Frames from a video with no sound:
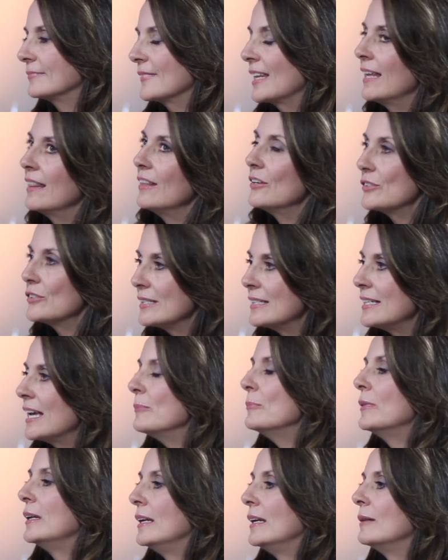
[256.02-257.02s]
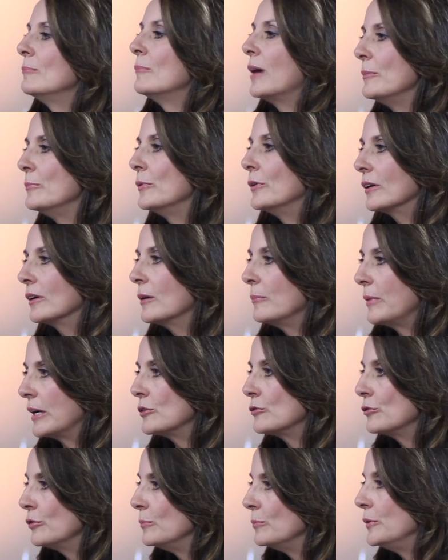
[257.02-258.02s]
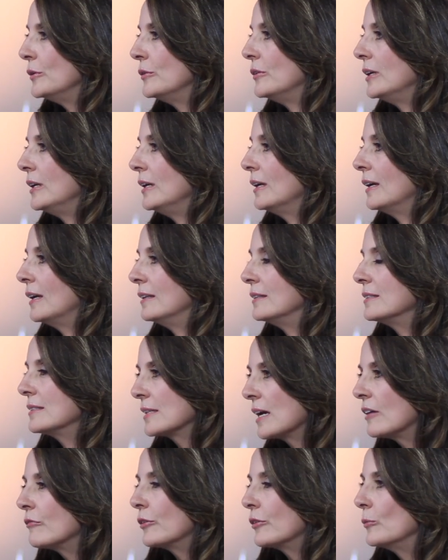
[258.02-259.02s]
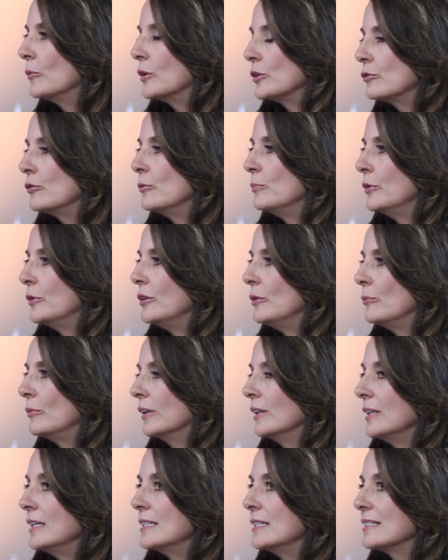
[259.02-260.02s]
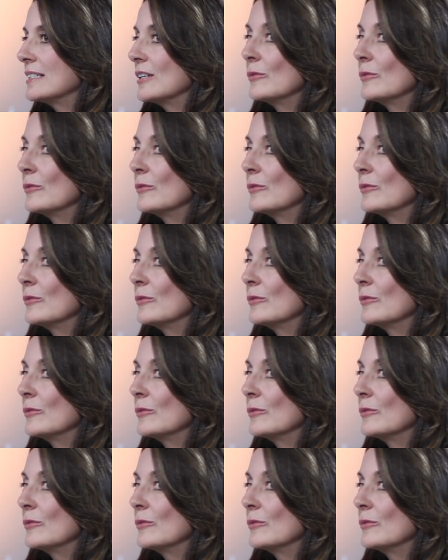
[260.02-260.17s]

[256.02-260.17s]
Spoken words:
And there's a segment in my book about true beauty and discovering what true beauty really is.